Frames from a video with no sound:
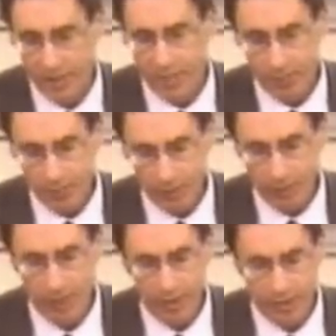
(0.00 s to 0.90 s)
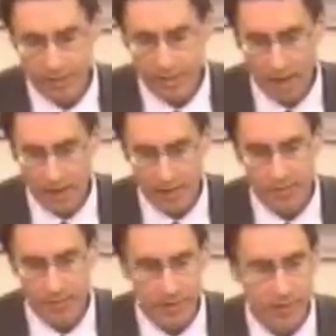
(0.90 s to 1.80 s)
The biblical writer does not
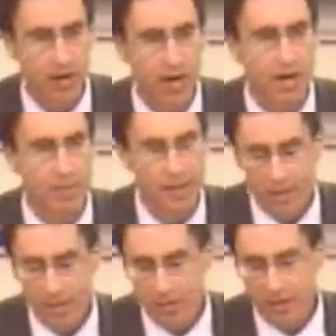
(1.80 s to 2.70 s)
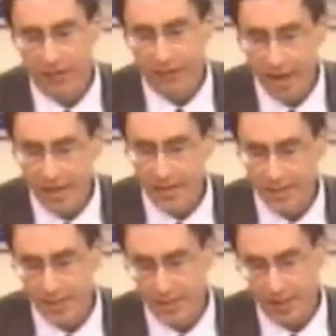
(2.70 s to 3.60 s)
subscribe to the
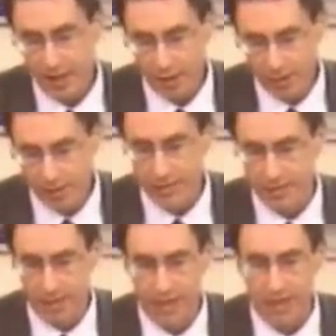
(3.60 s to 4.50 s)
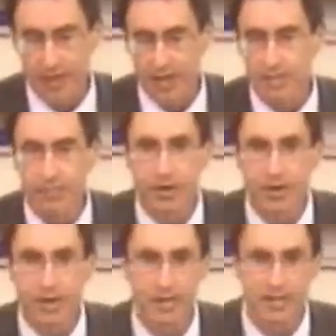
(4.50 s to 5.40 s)
fantasy that our society has
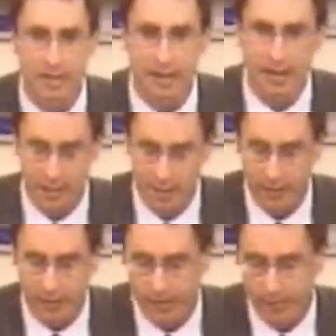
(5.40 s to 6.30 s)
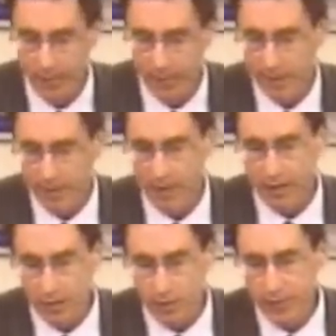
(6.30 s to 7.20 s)
embraced as an ideal, that
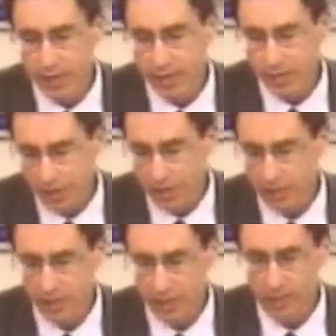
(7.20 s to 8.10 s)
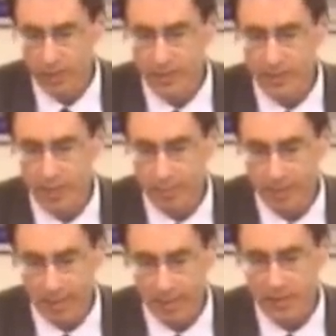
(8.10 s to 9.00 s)
human ingenuity runs up
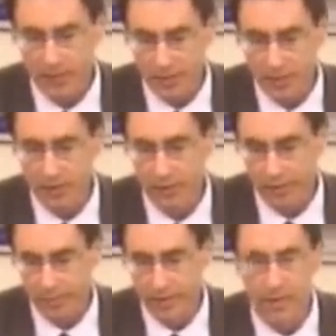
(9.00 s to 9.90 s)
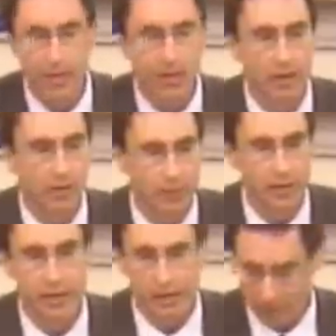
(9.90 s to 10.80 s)
against physical limits
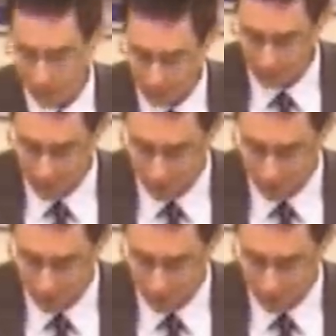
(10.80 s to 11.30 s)
only in order